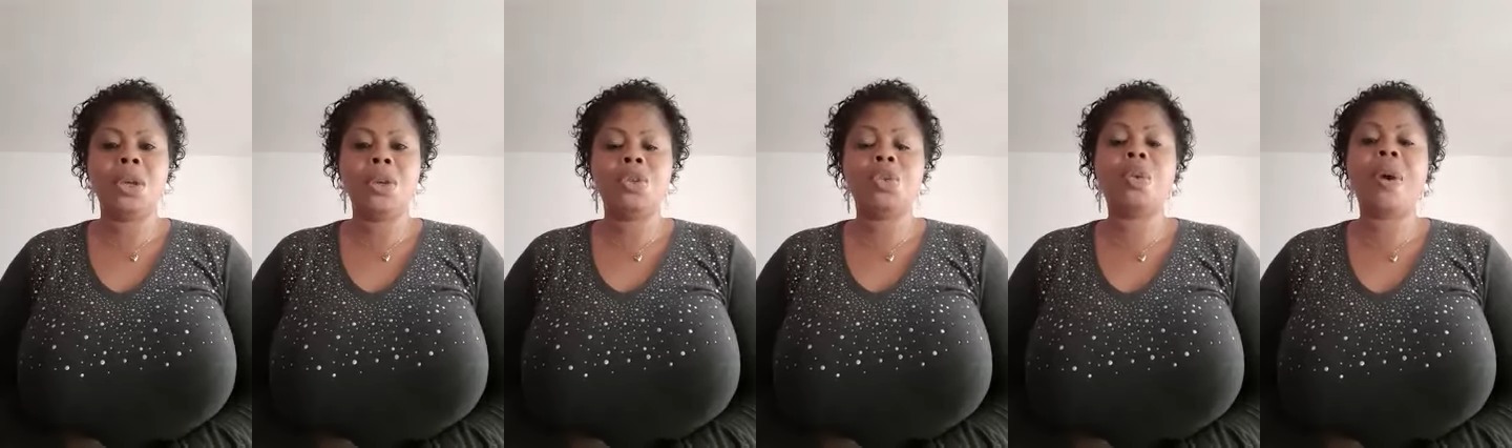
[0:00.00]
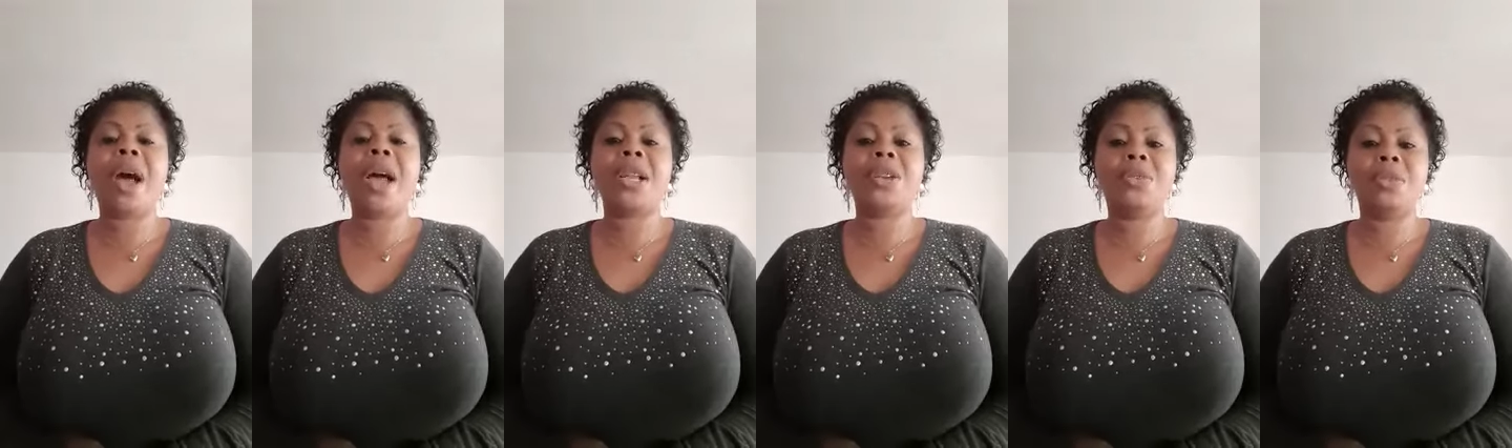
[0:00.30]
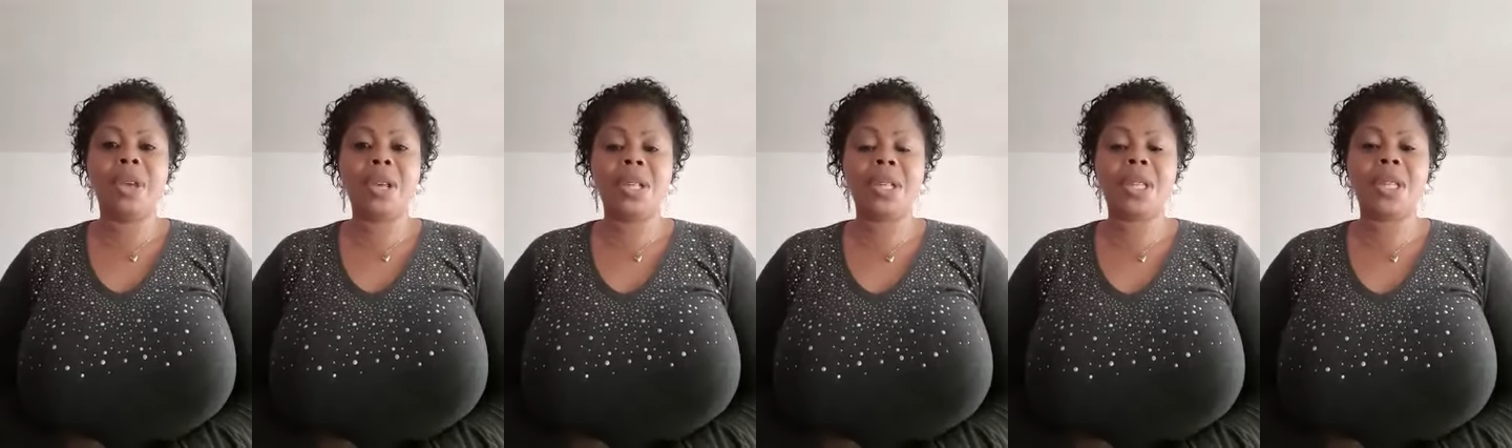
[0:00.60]
to
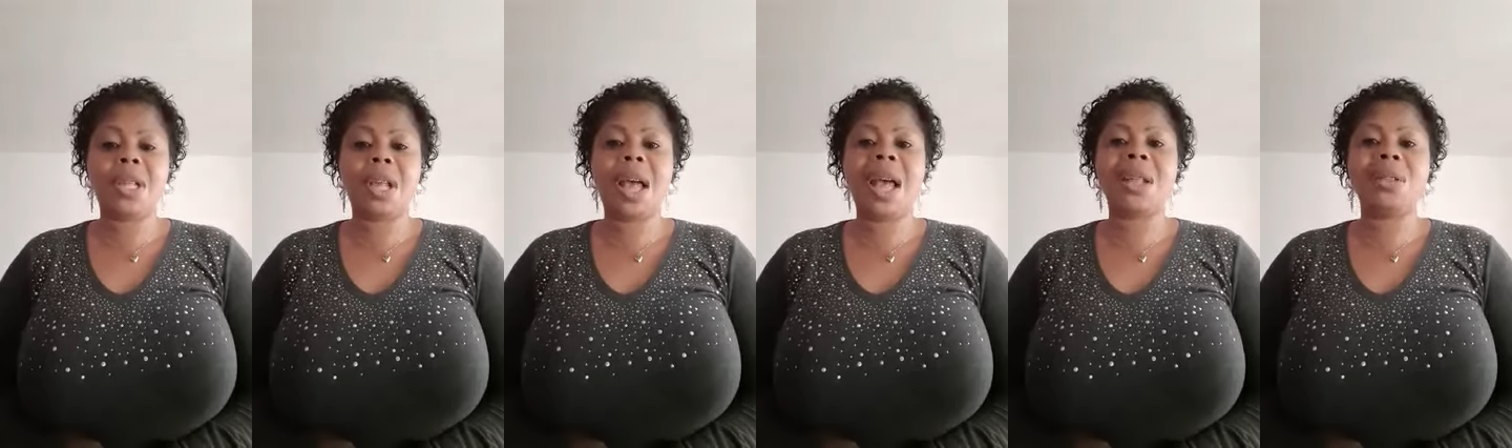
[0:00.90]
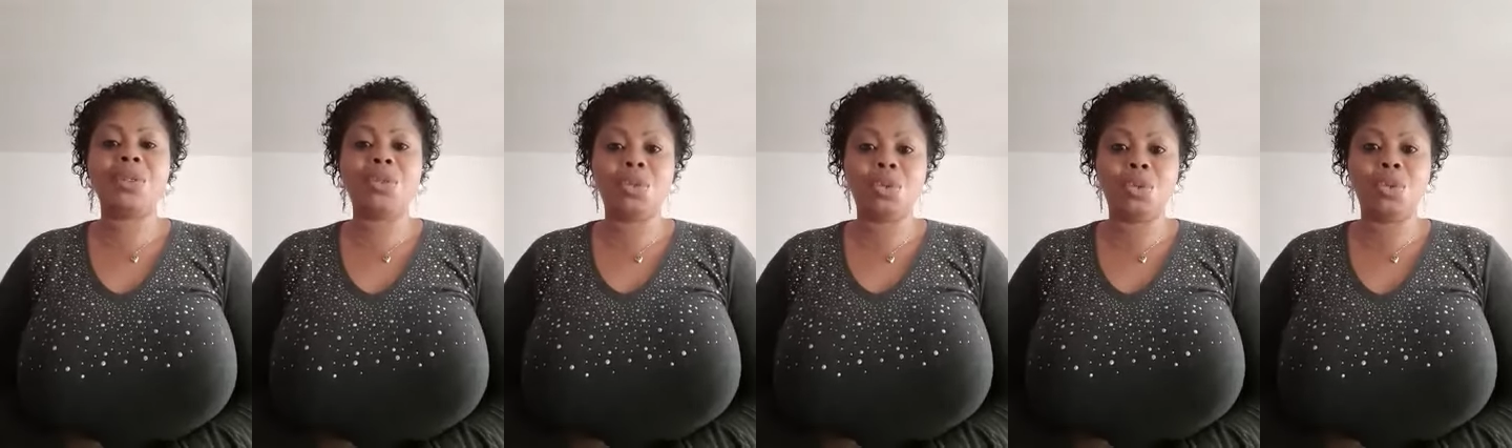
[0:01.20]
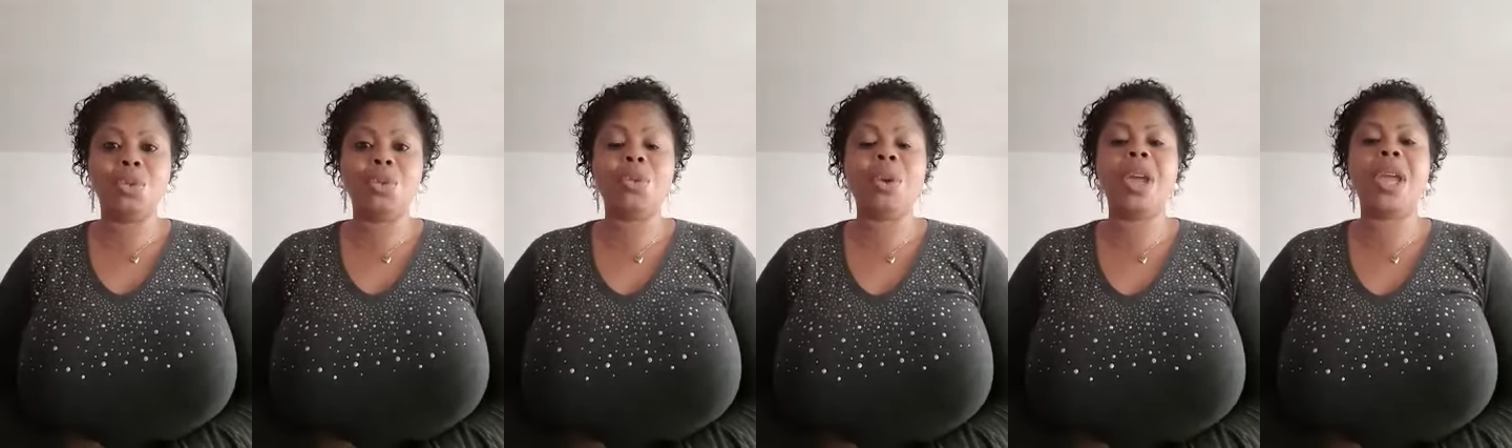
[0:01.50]
address and
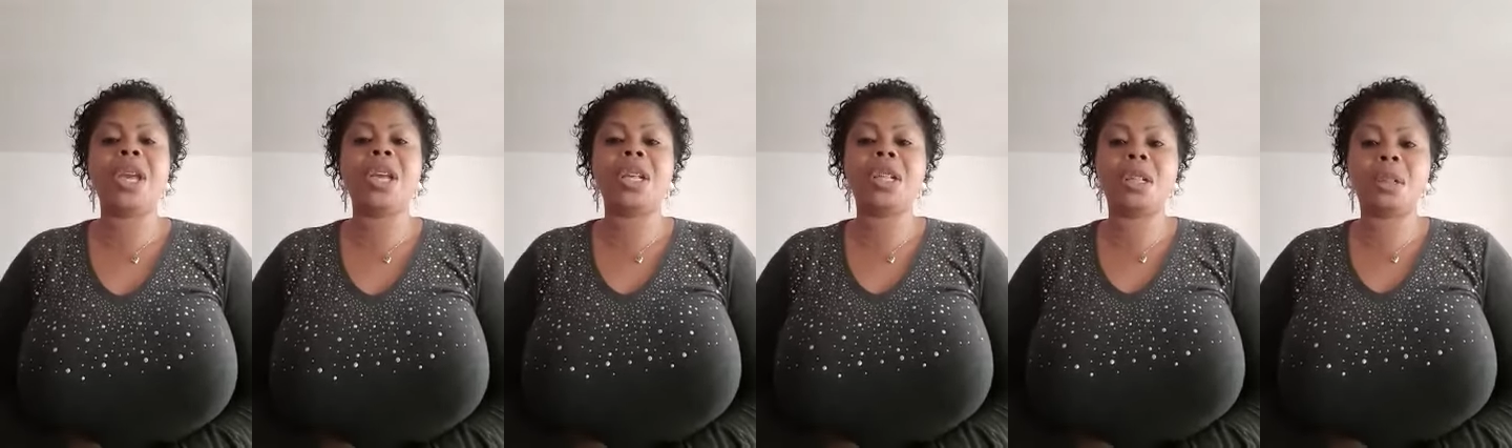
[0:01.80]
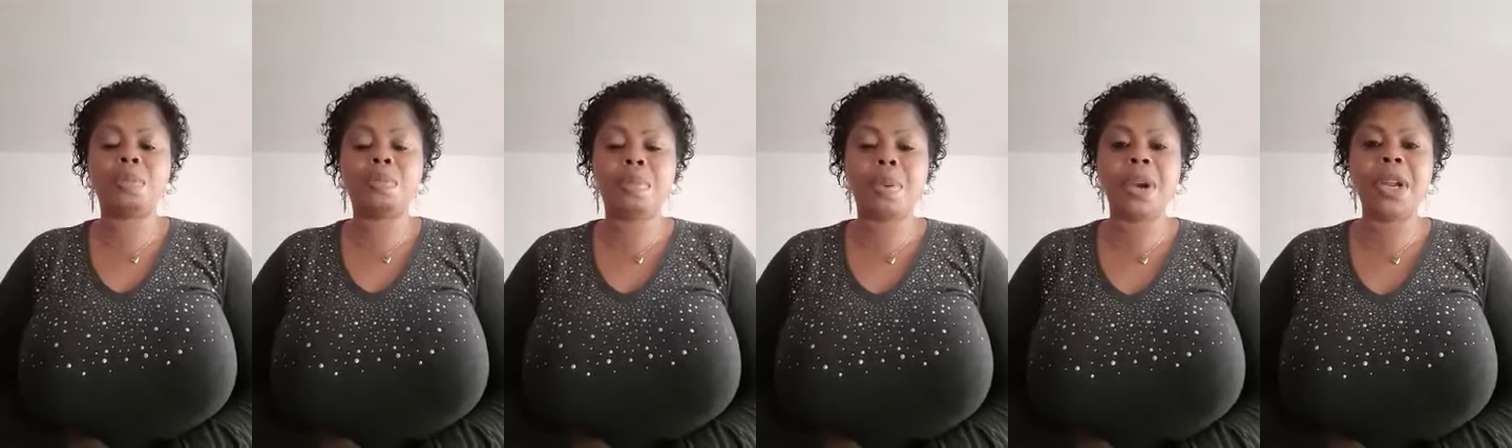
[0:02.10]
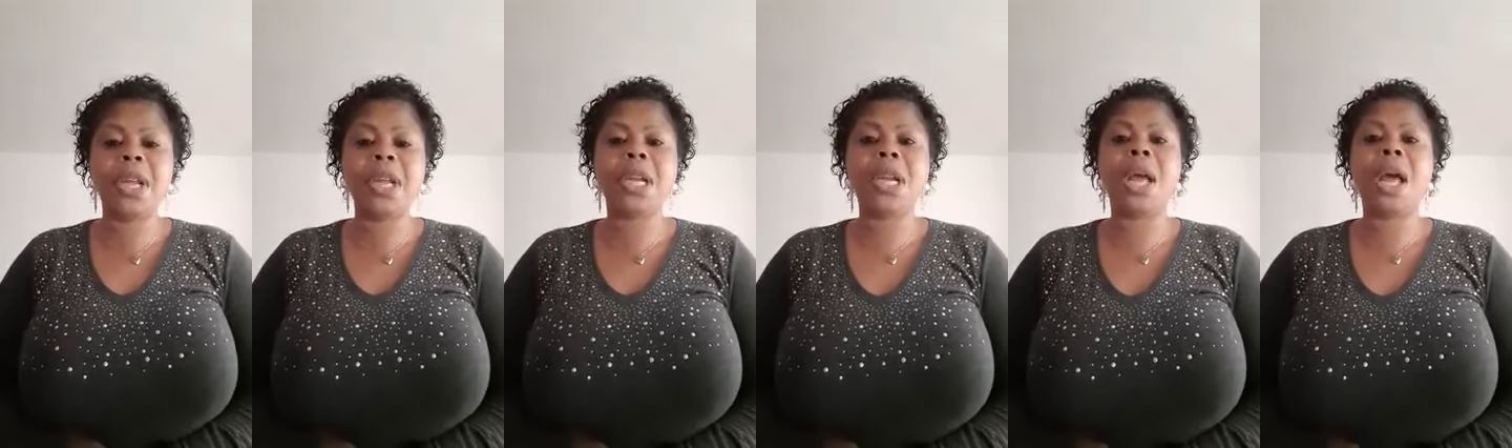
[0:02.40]
to
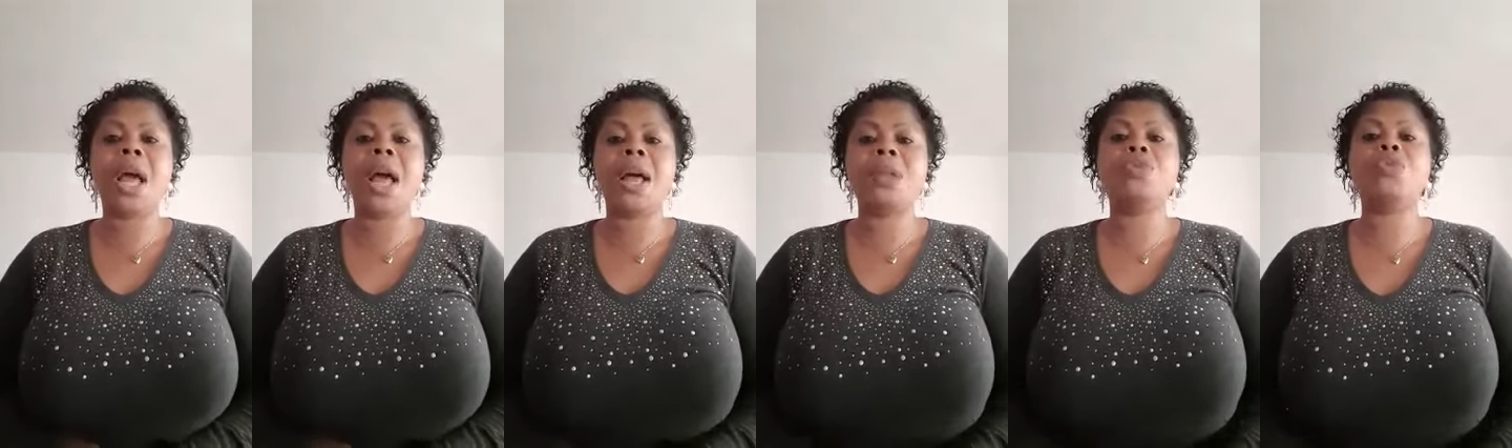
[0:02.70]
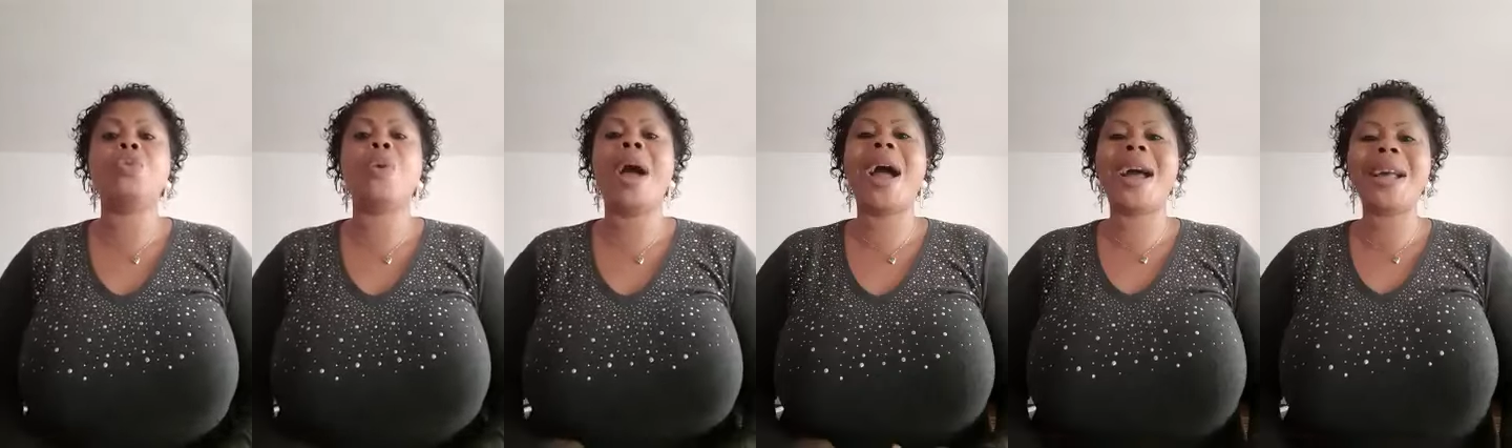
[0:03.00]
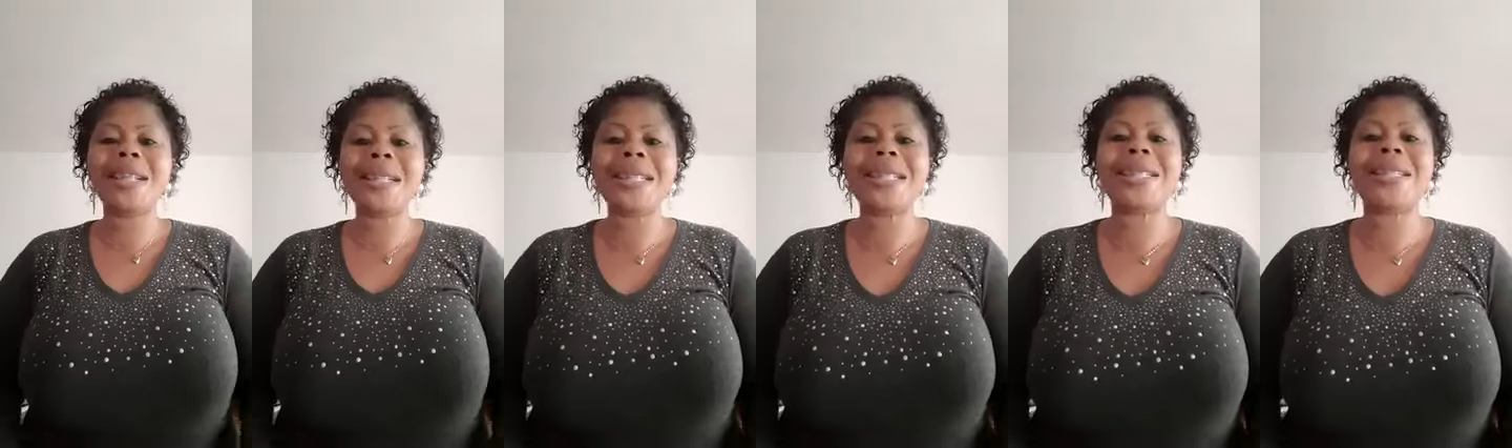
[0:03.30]
explain and to
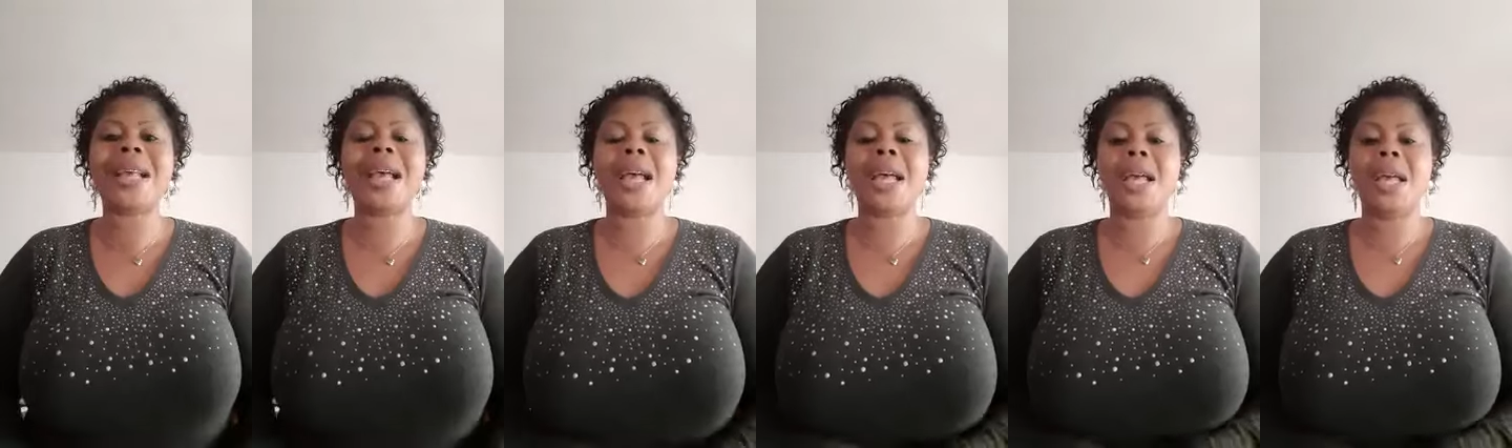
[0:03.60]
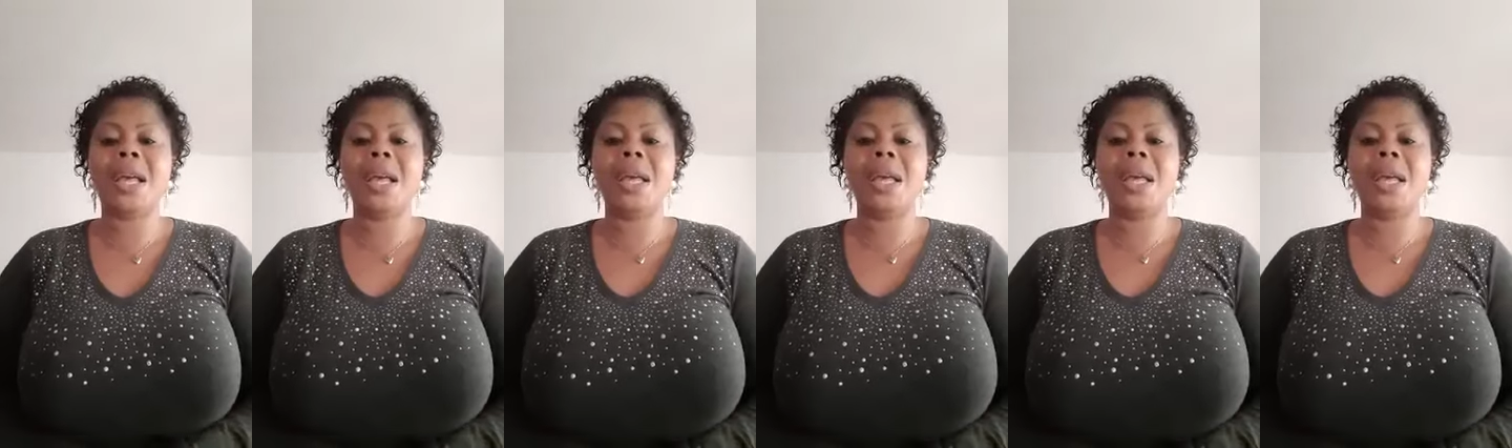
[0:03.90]
answer